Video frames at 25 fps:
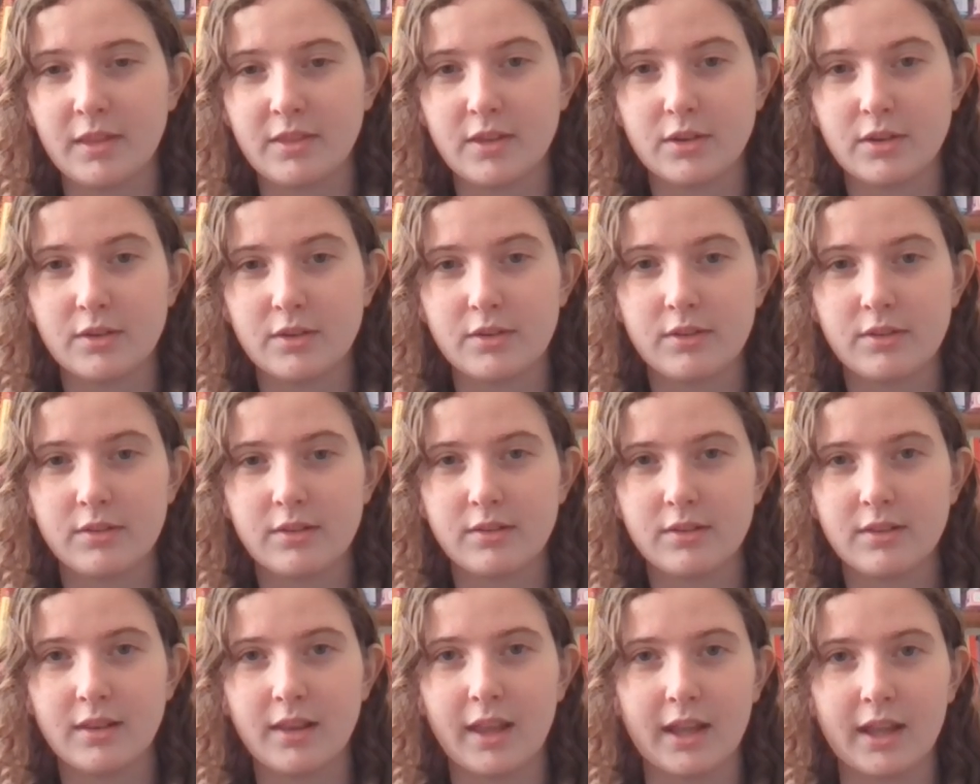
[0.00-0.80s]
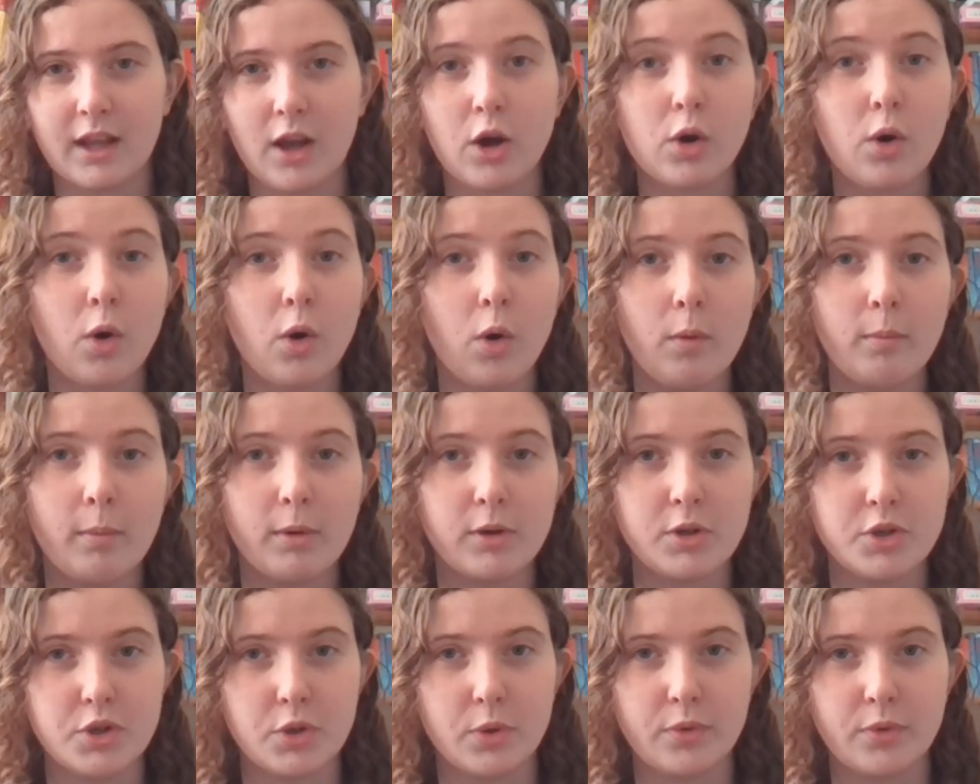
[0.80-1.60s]
that's like a core
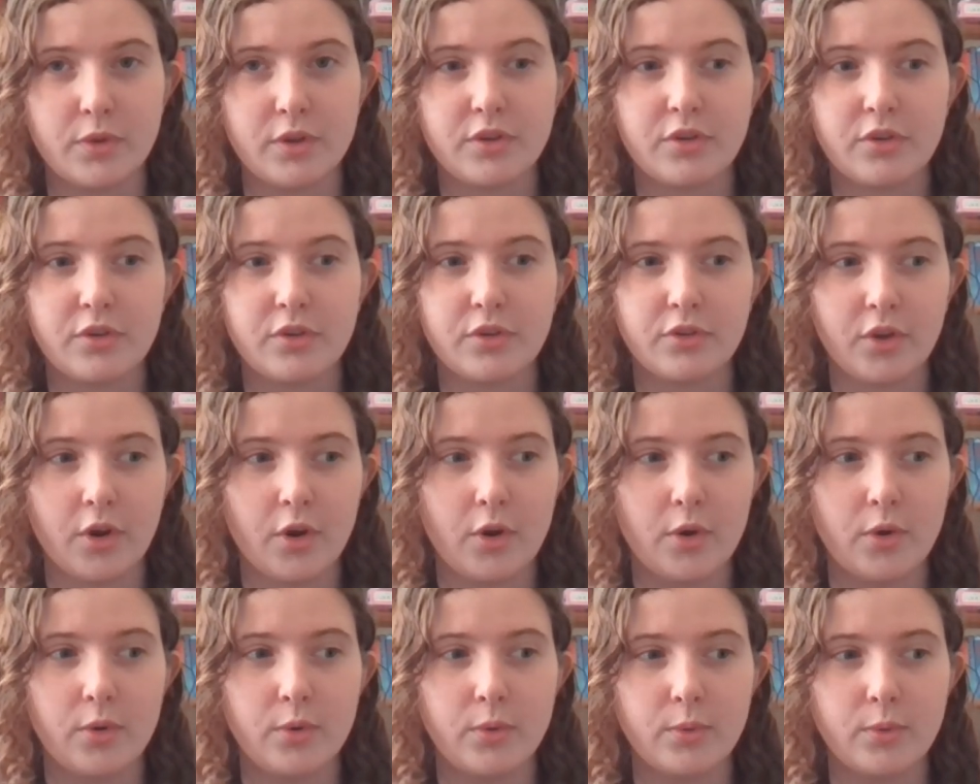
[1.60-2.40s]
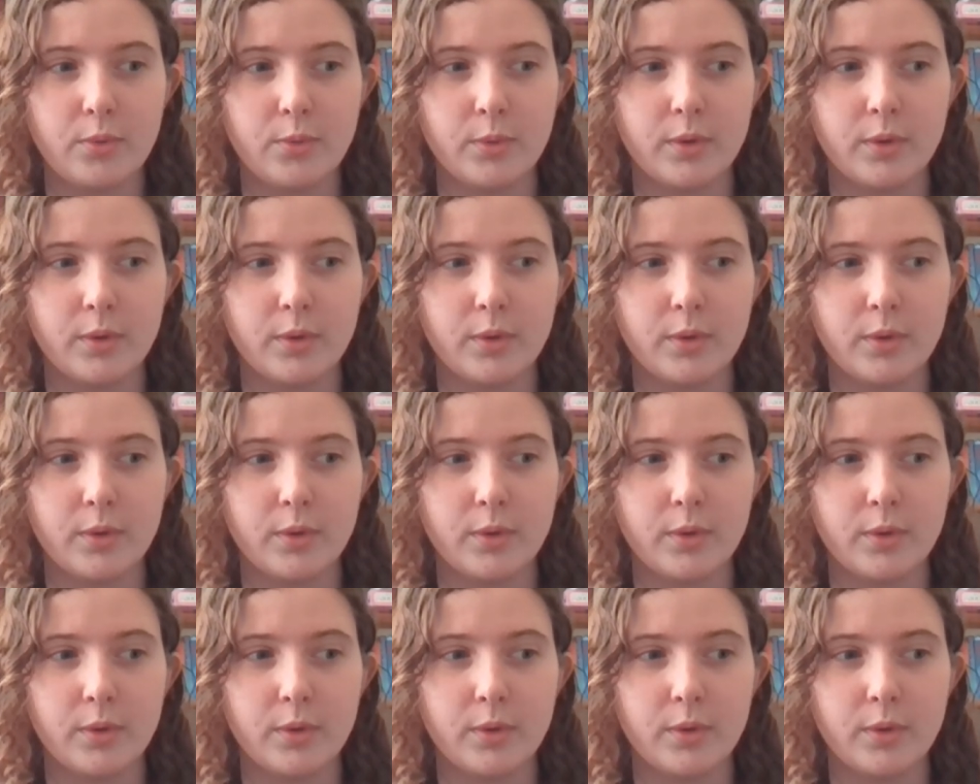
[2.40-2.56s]
module that's so,